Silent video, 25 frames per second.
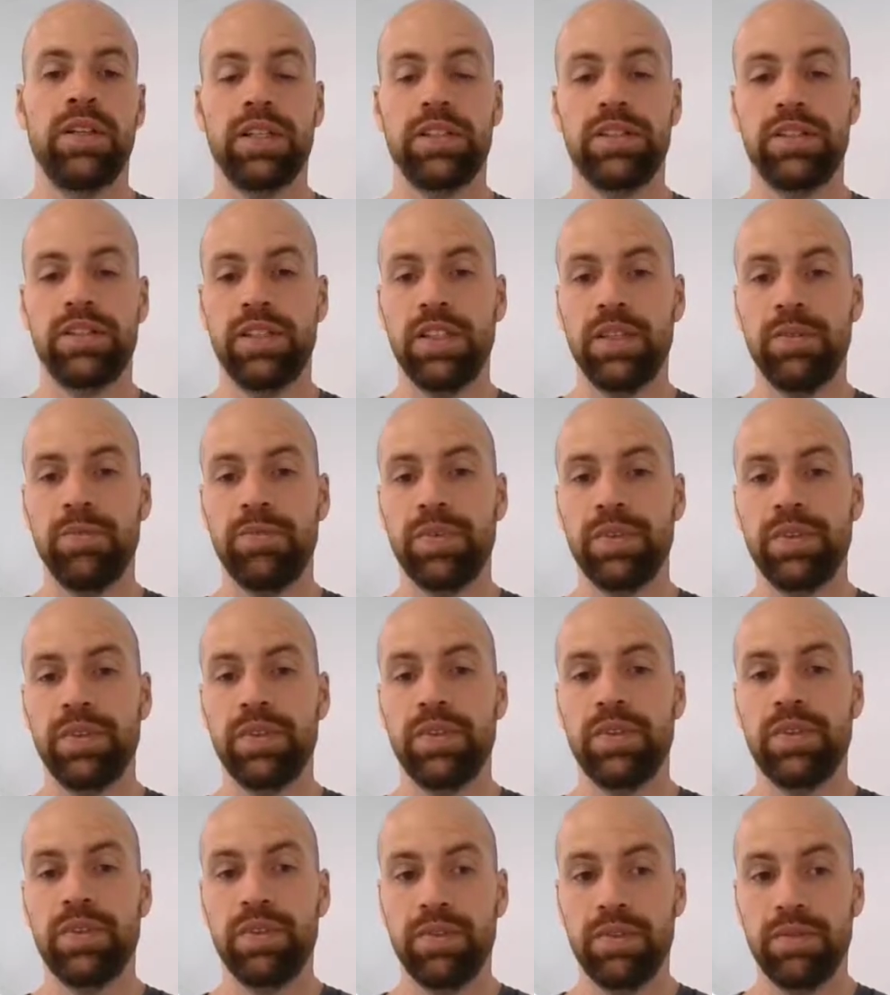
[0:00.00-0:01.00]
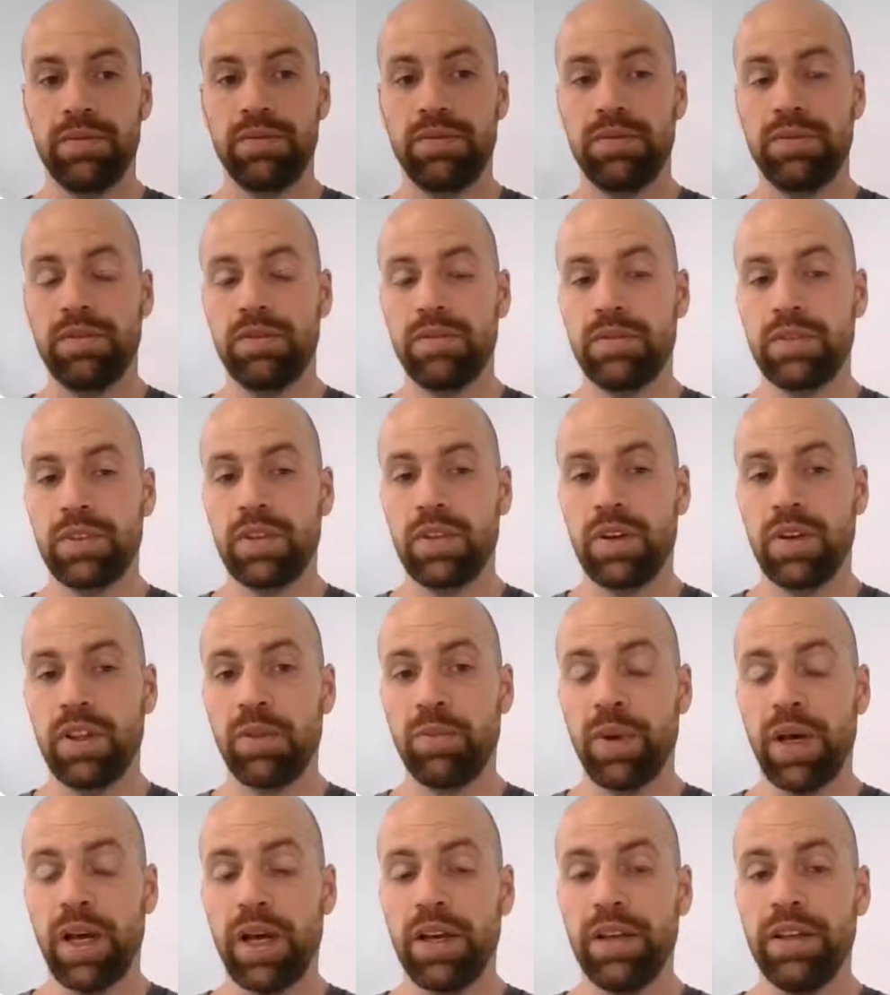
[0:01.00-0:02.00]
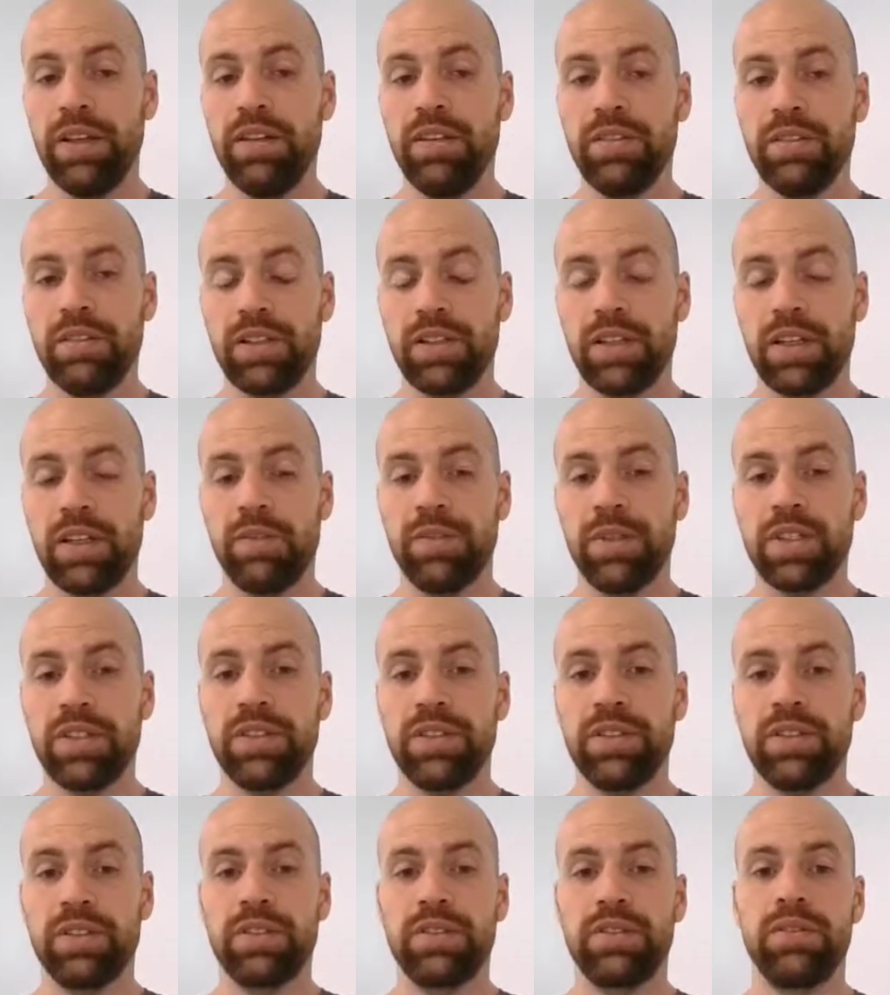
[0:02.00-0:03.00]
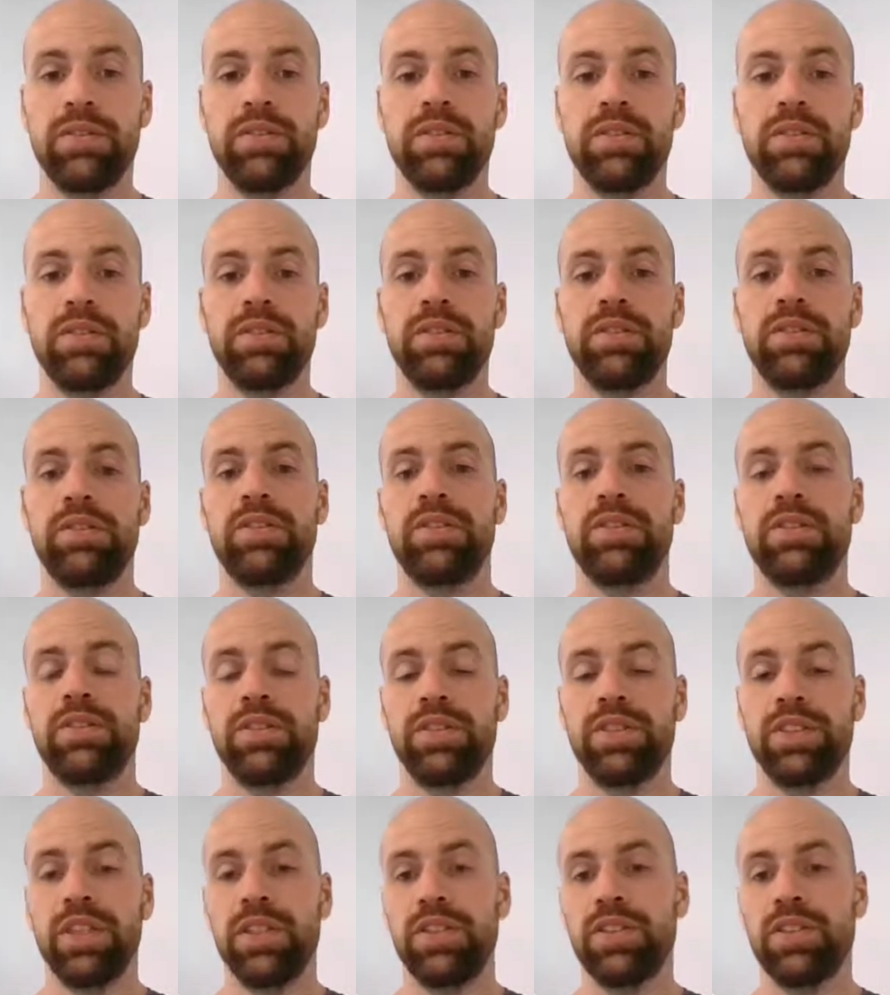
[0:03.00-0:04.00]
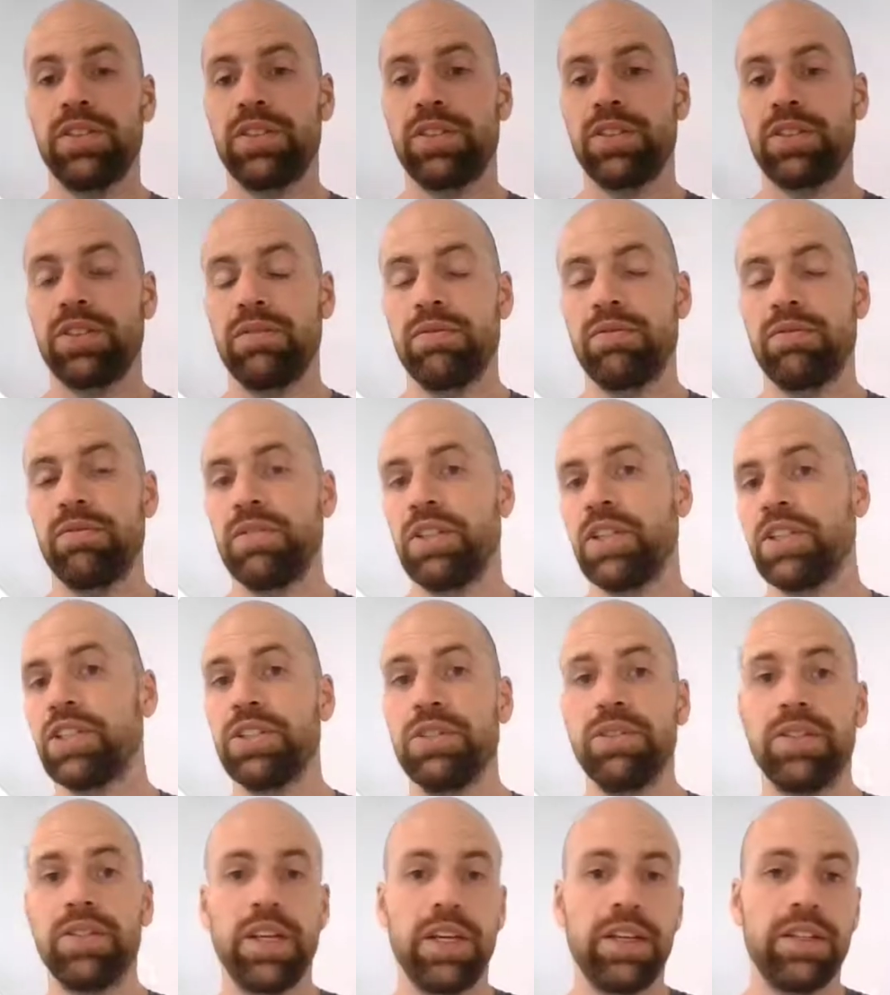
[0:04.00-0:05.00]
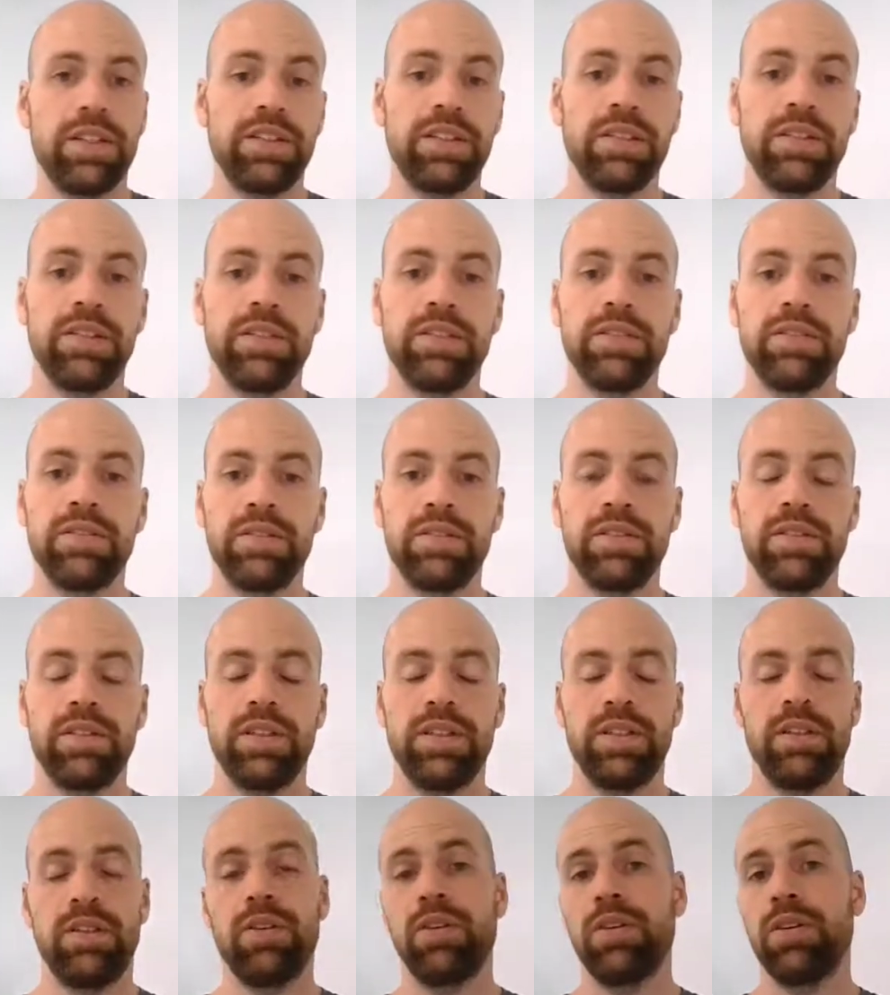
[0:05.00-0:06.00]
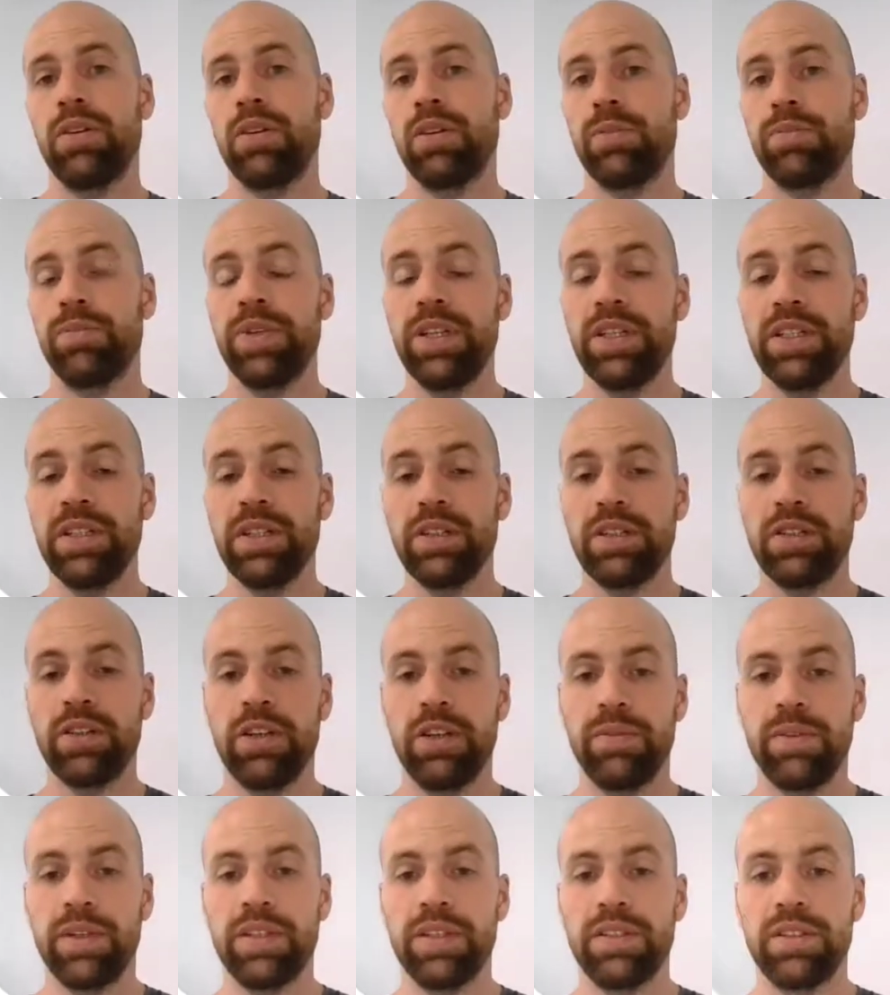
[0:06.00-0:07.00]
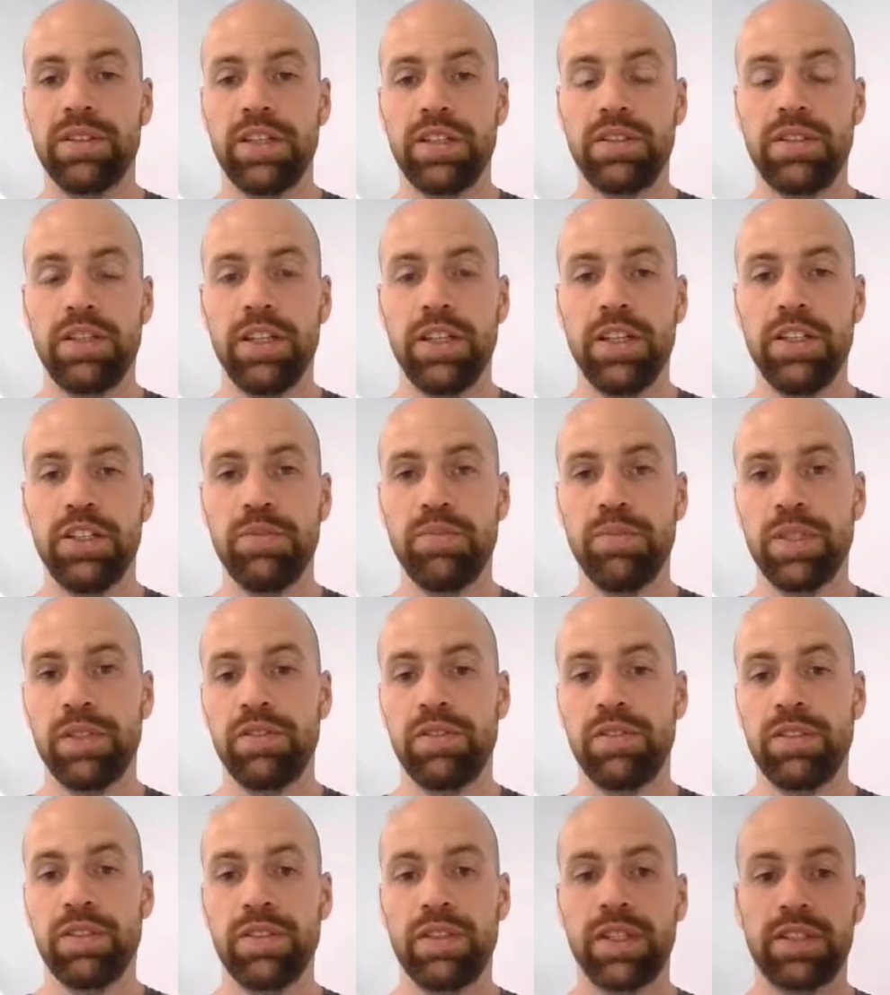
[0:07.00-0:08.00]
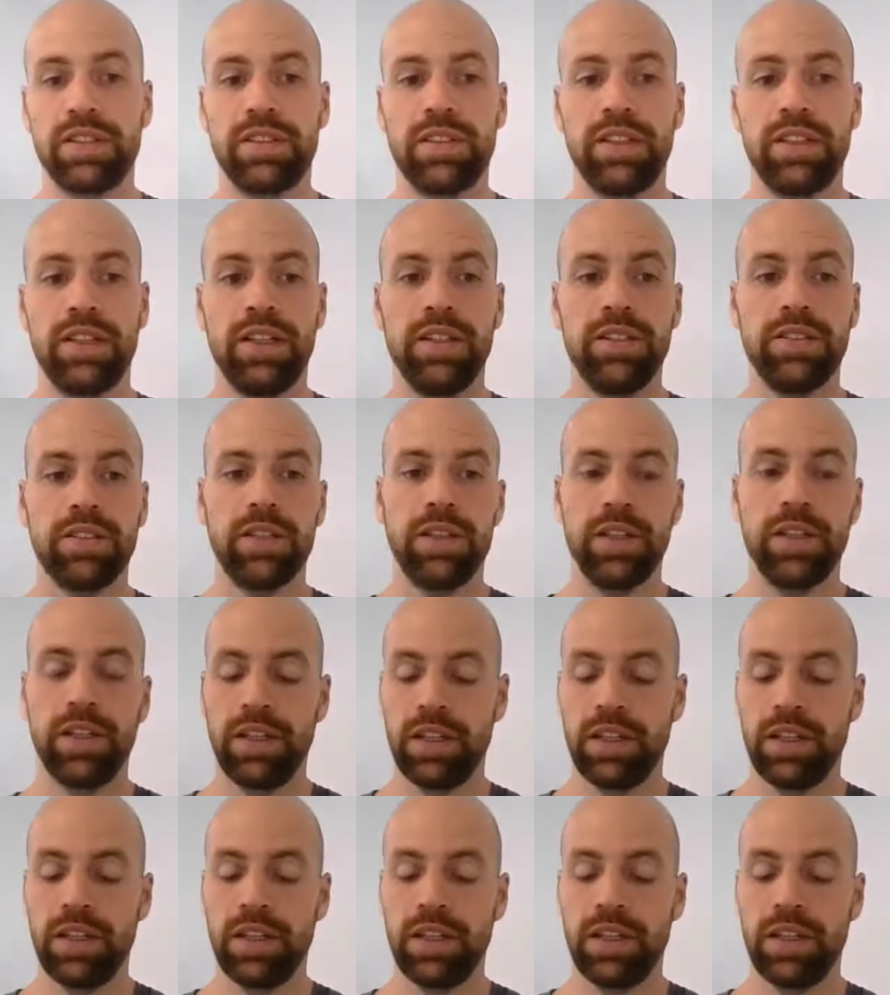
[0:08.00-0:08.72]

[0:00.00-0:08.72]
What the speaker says: Next step, call the body that I mentioned to change HU data or predetermine the destination bin for the next task.